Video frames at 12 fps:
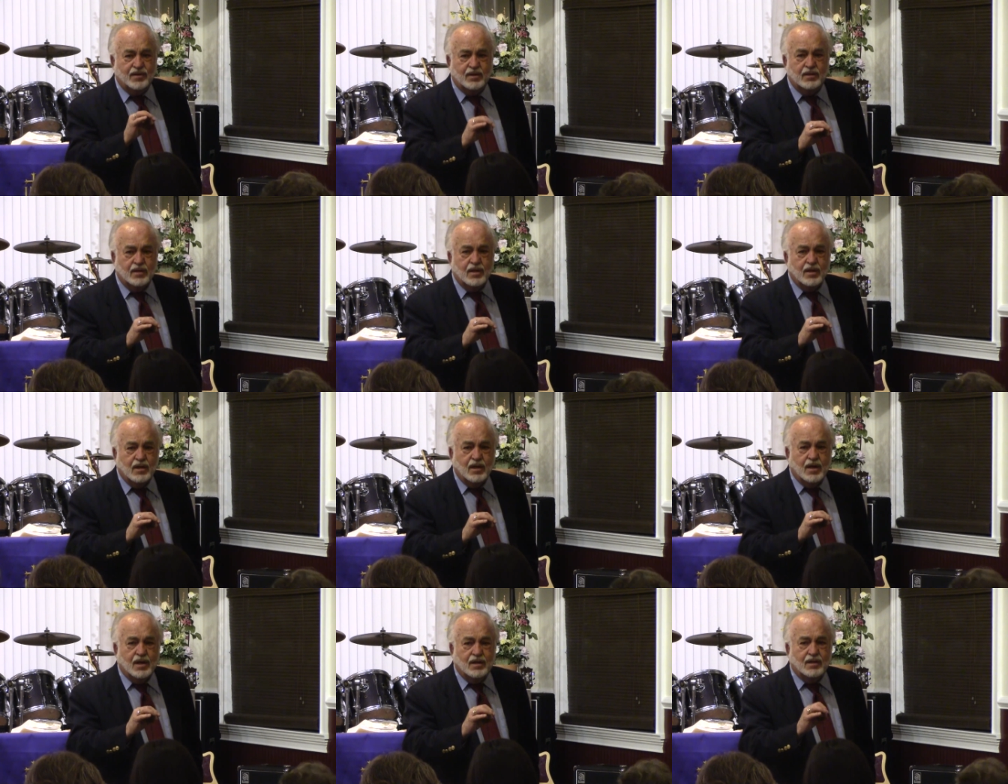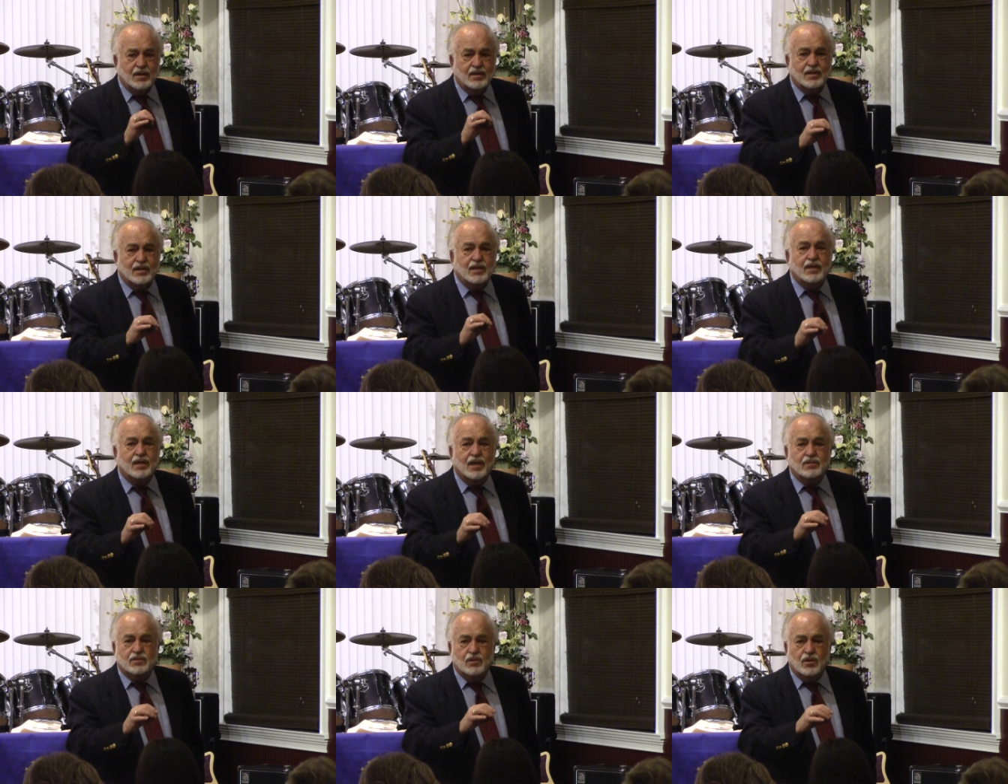the uh,
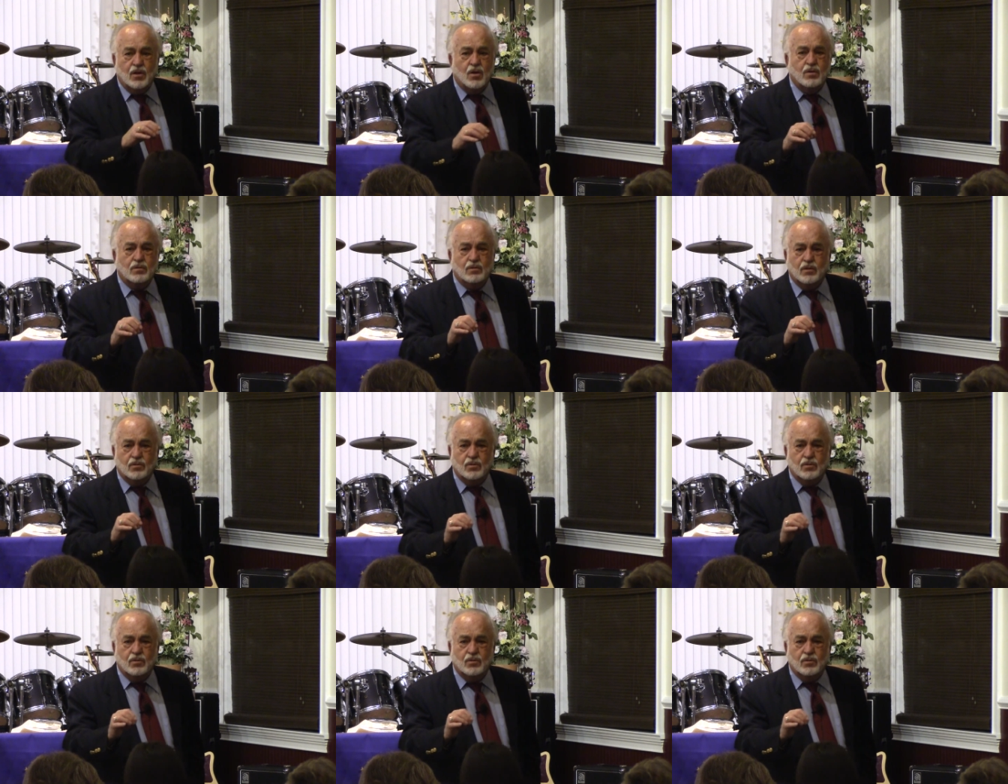Liet on